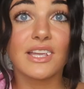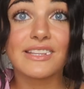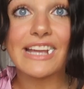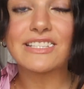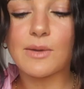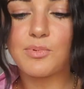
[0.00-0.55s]

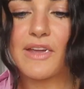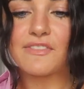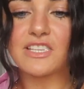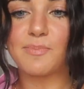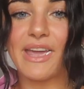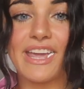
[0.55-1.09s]
Next up, we have
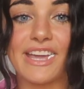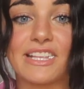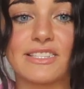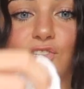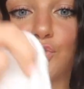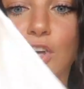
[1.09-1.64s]
these
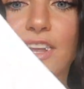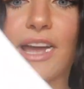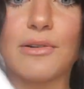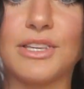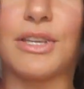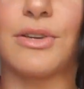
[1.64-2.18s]
pants. Look how
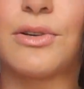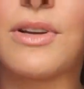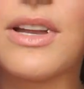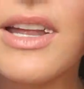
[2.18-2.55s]
cute.